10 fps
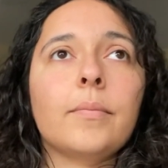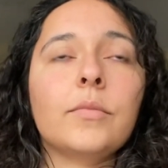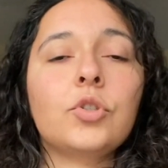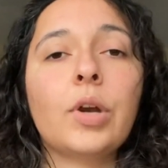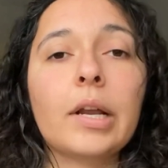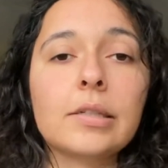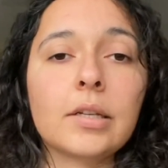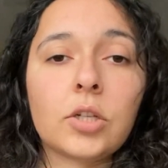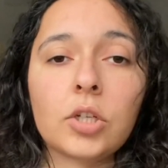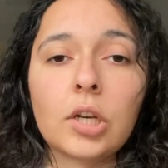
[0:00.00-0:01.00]

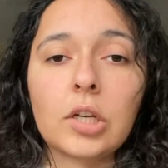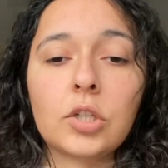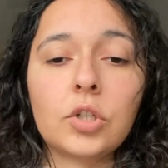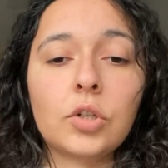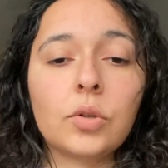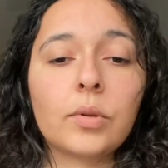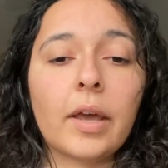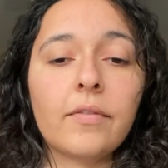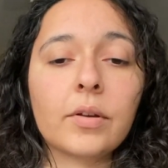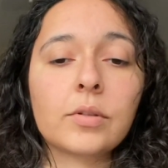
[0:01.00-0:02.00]
transition to
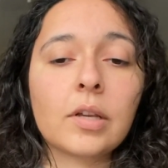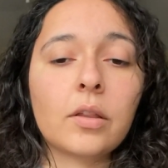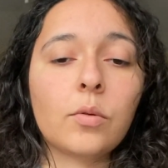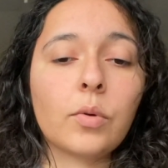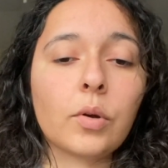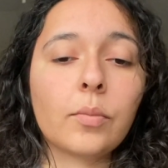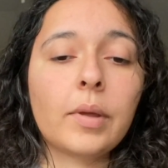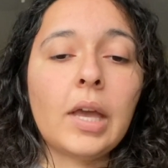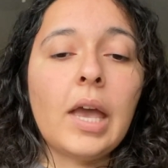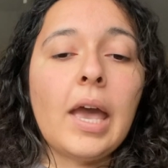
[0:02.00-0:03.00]
life outside the womb,
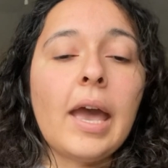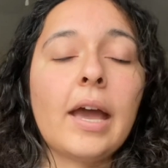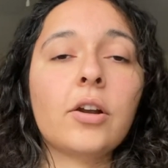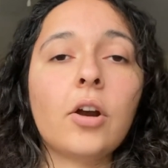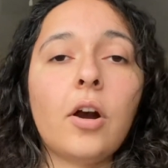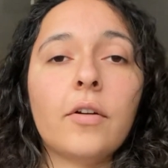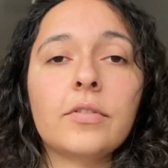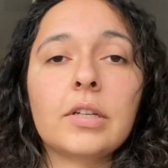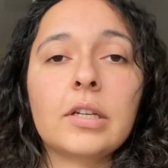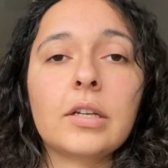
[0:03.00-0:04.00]
and
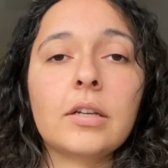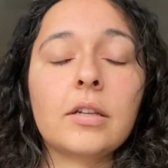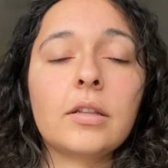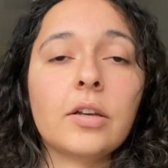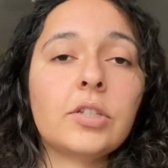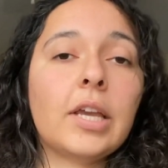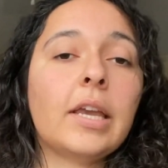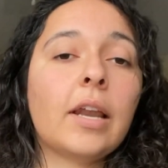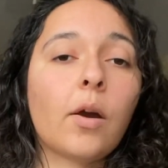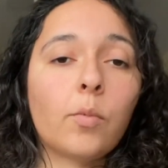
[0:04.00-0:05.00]
they're
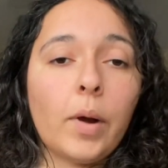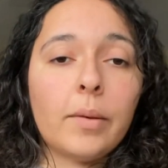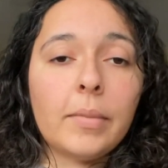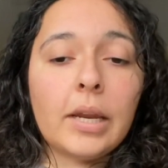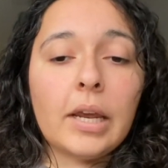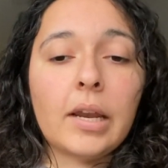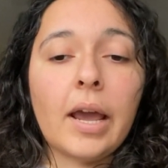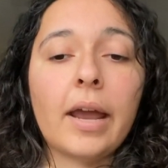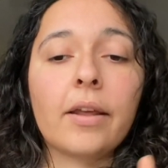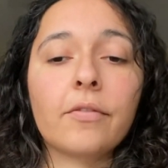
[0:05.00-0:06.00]
taken at 1 minute
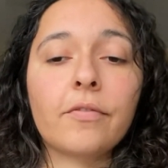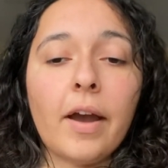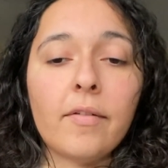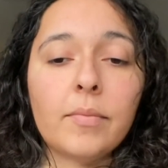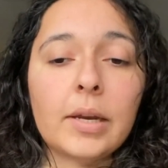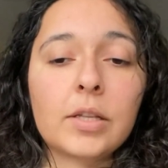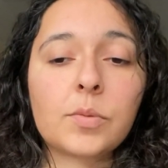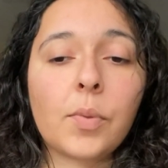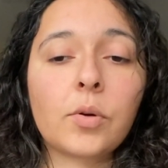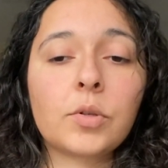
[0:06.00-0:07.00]
and at 5 minutes
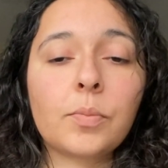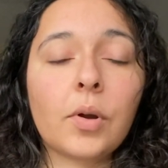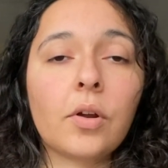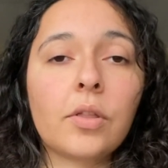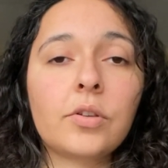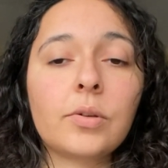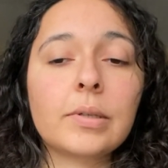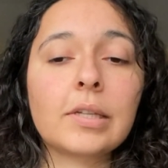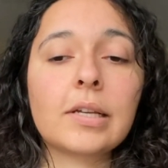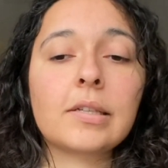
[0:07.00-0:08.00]
post-birth to
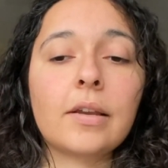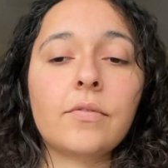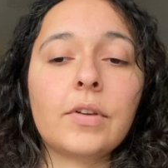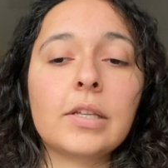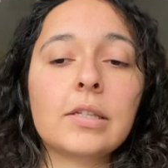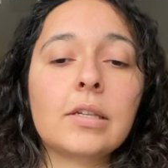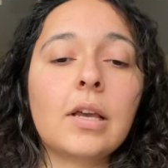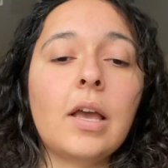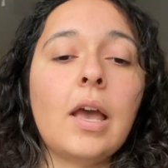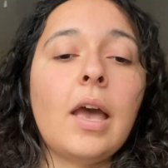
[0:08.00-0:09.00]
assess infants.
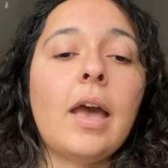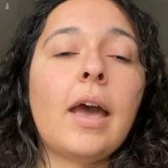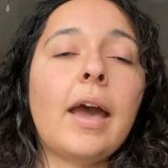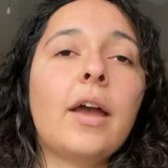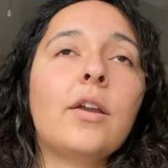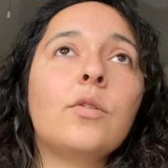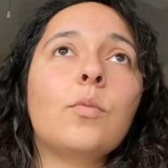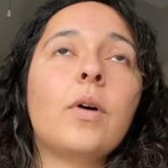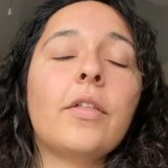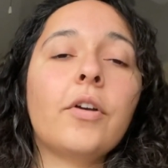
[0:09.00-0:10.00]
And
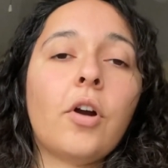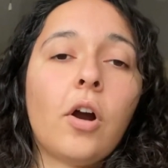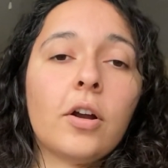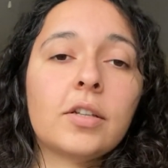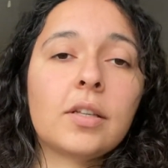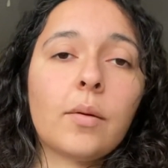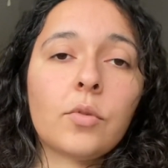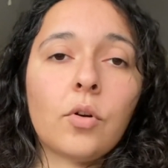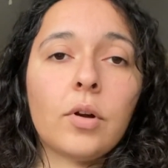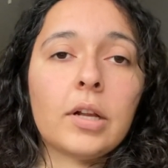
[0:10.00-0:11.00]
while there are some
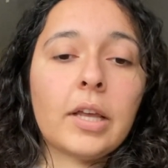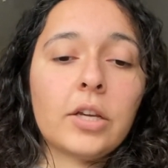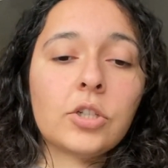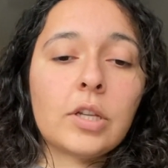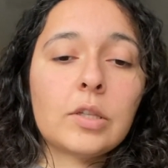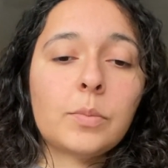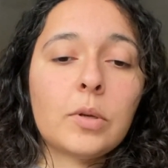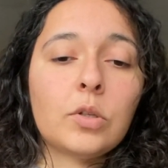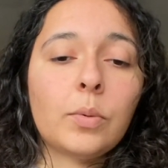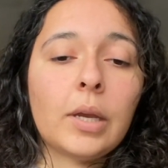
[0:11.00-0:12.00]
correlations
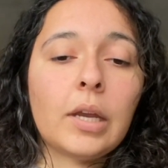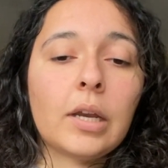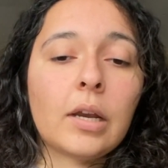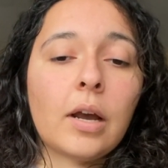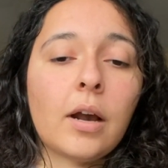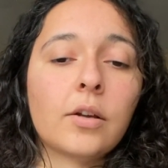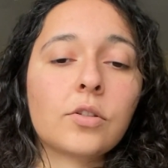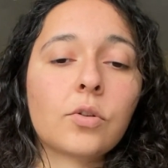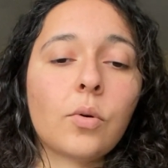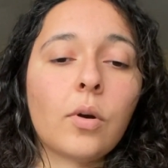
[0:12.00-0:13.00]
between a
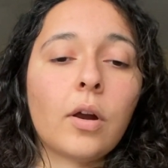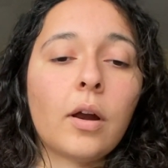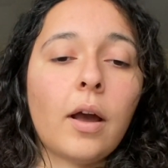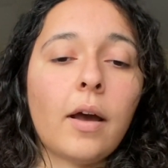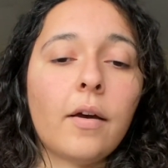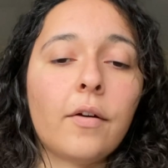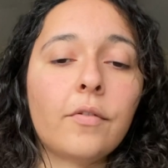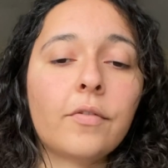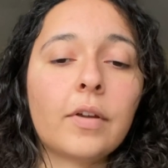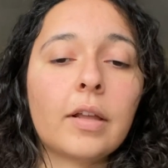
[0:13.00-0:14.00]
score
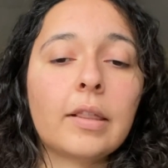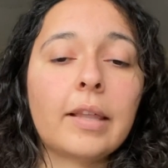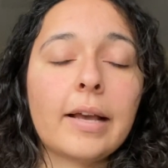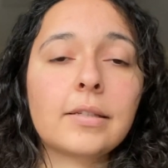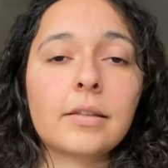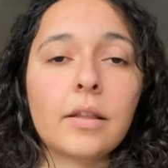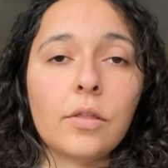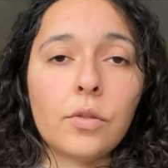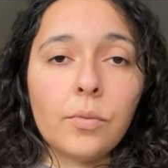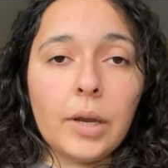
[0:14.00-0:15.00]
of less than
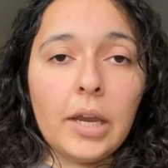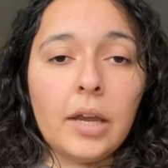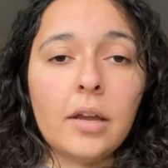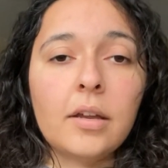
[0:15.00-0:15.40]
3,